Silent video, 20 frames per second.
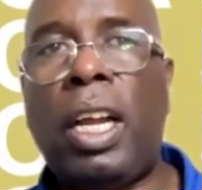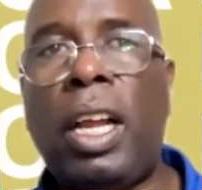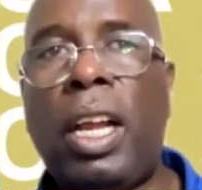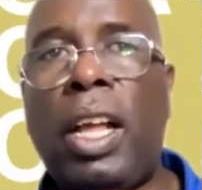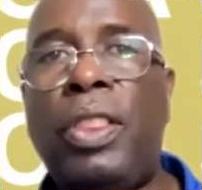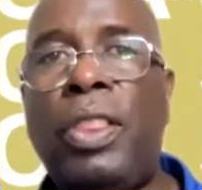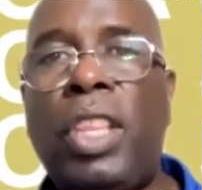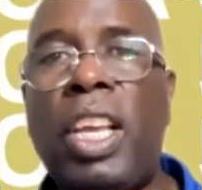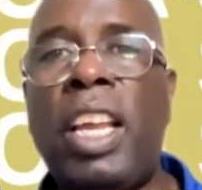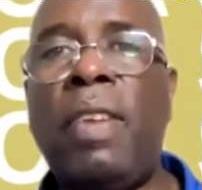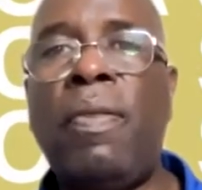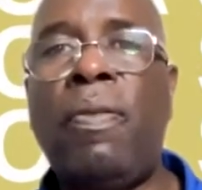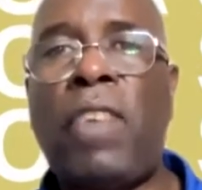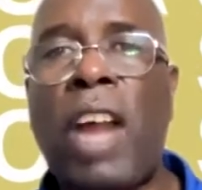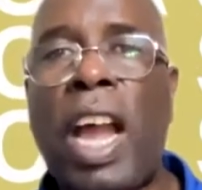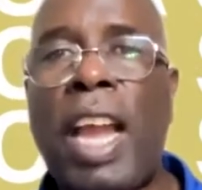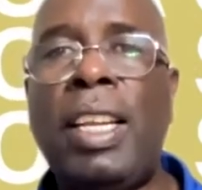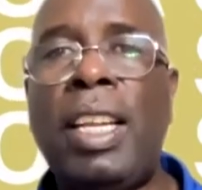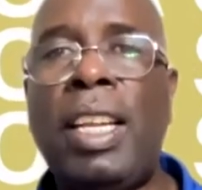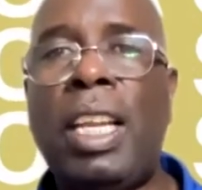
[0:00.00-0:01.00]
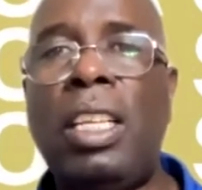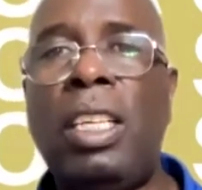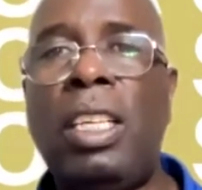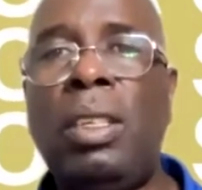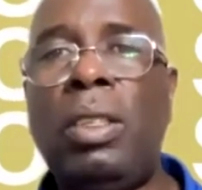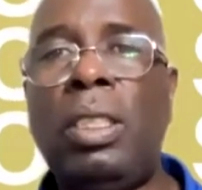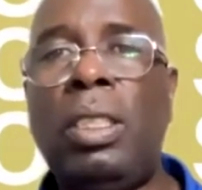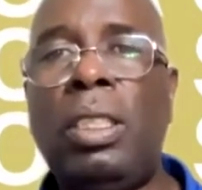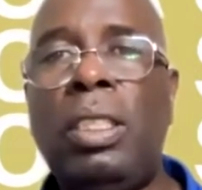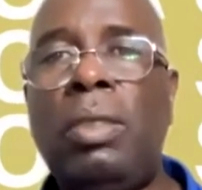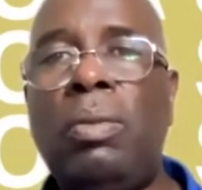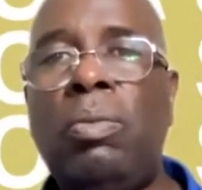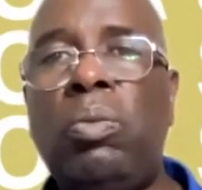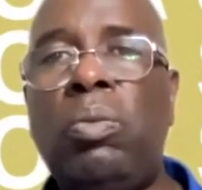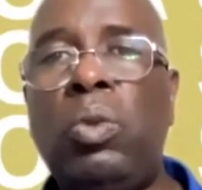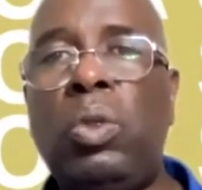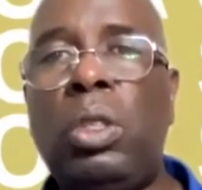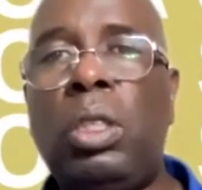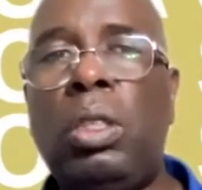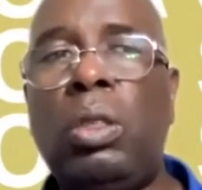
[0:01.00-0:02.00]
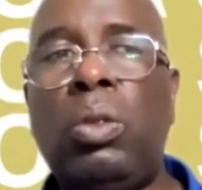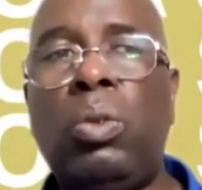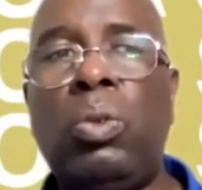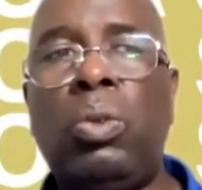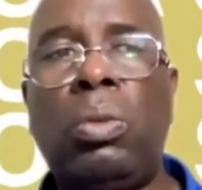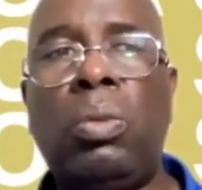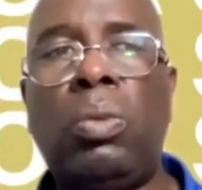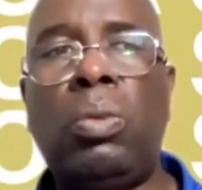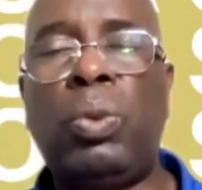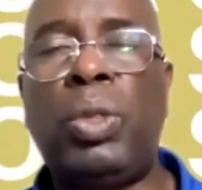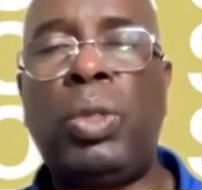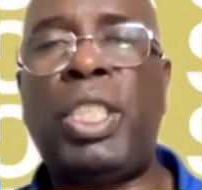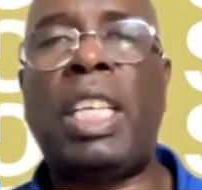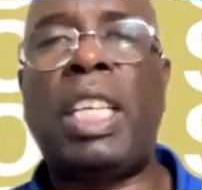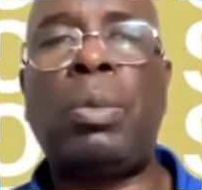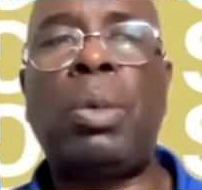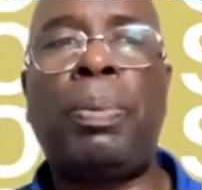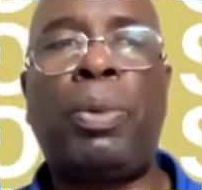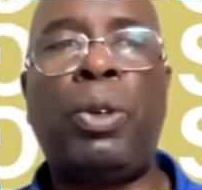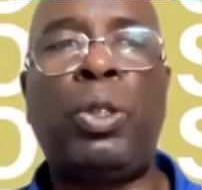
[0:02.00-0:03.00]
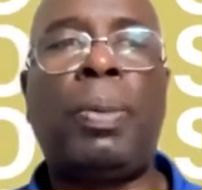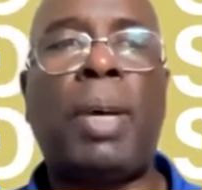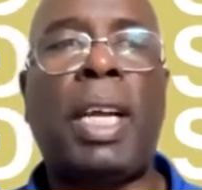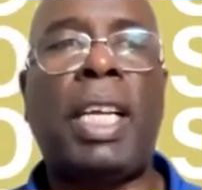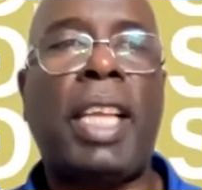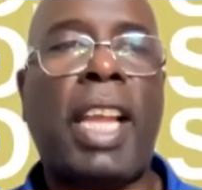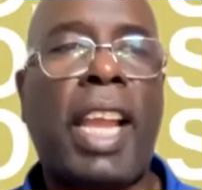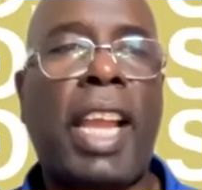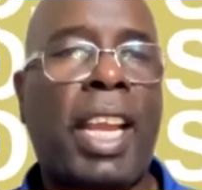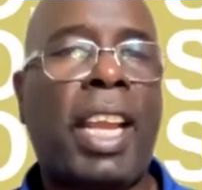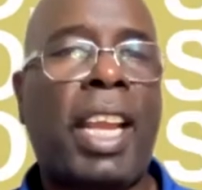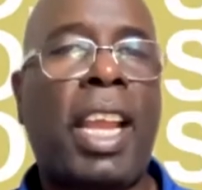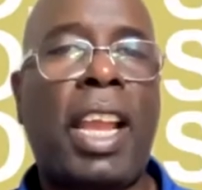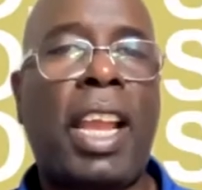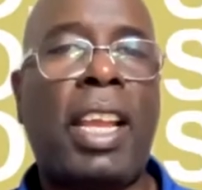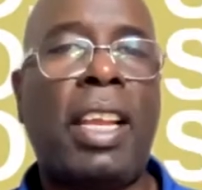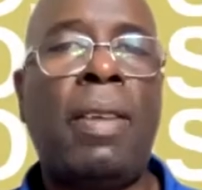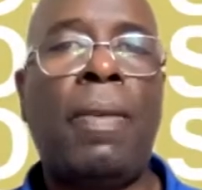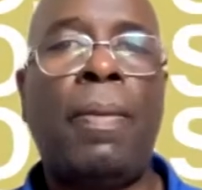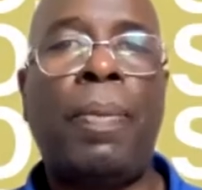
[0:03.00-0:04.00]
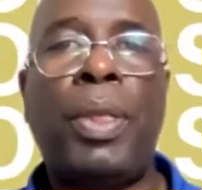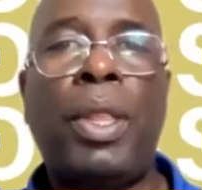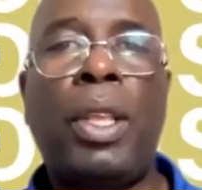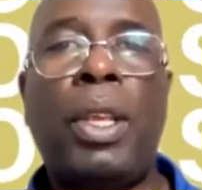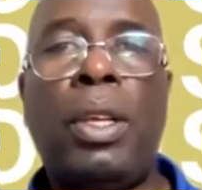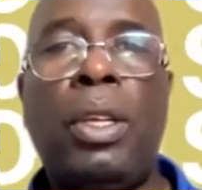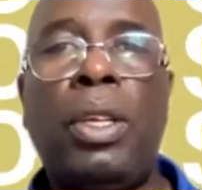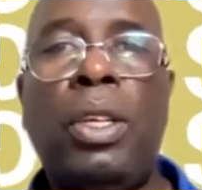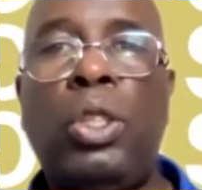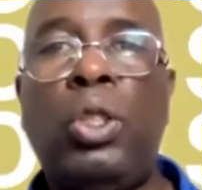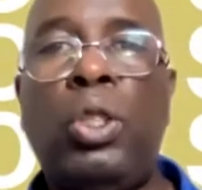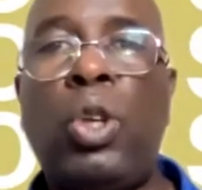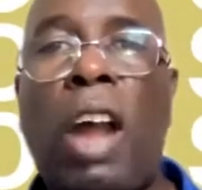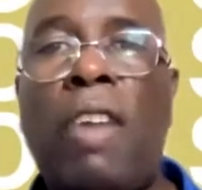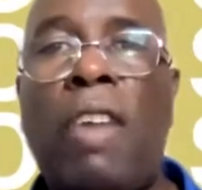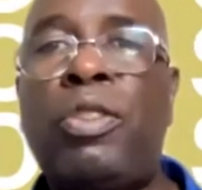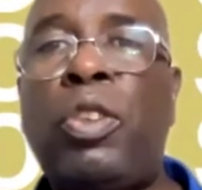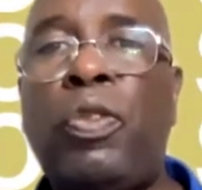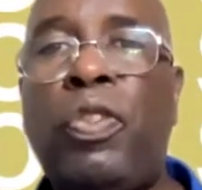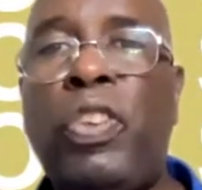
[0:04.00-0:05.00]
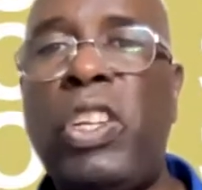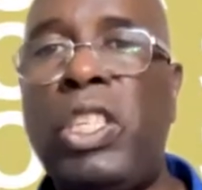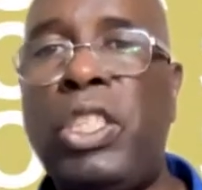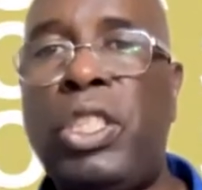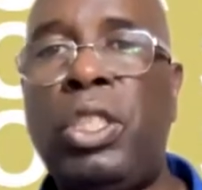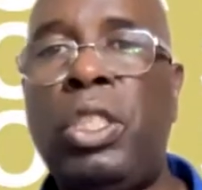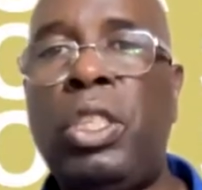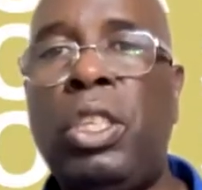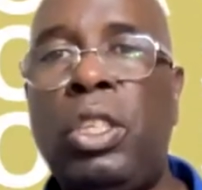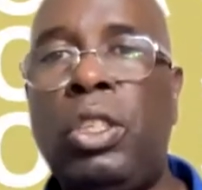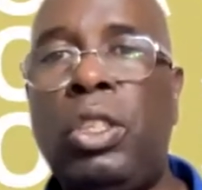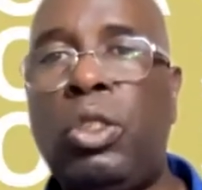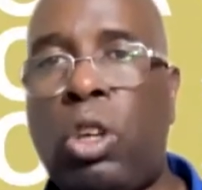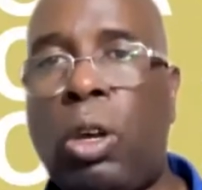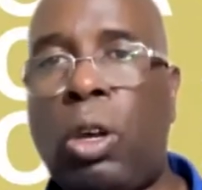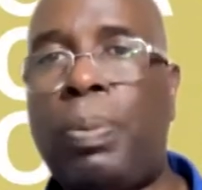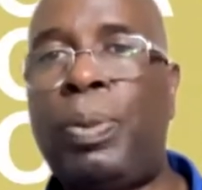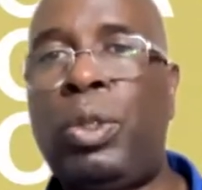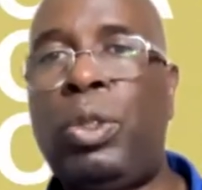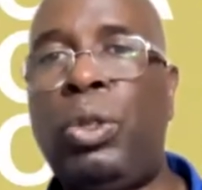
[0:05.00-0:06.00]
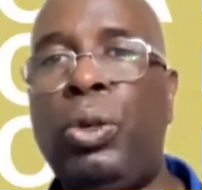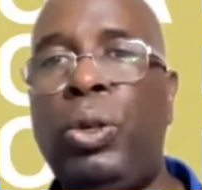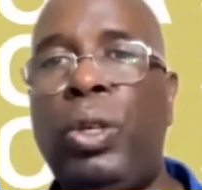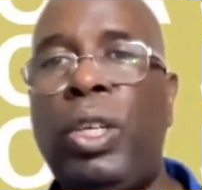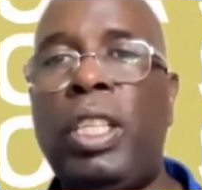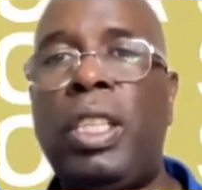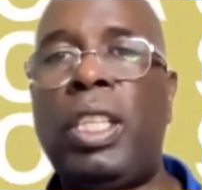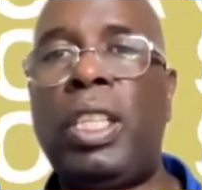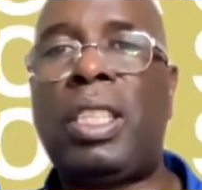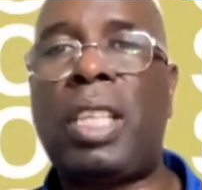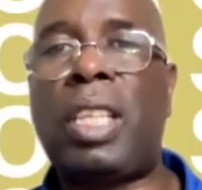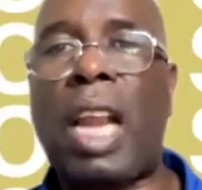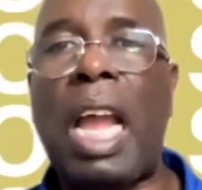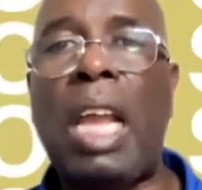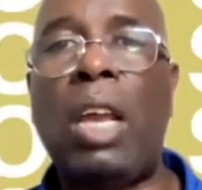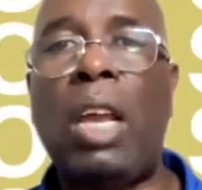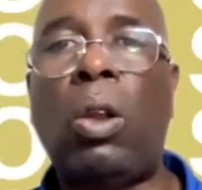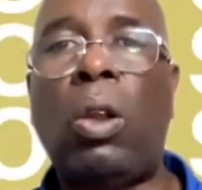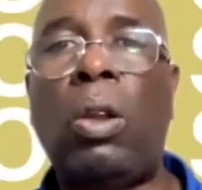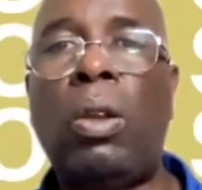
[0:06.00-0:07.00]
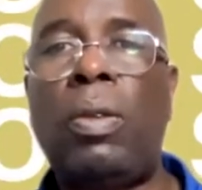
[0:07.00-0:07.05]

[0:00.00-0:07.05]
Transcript: And then finally, which has been put by the AK, you have to finish top 2 in the trial.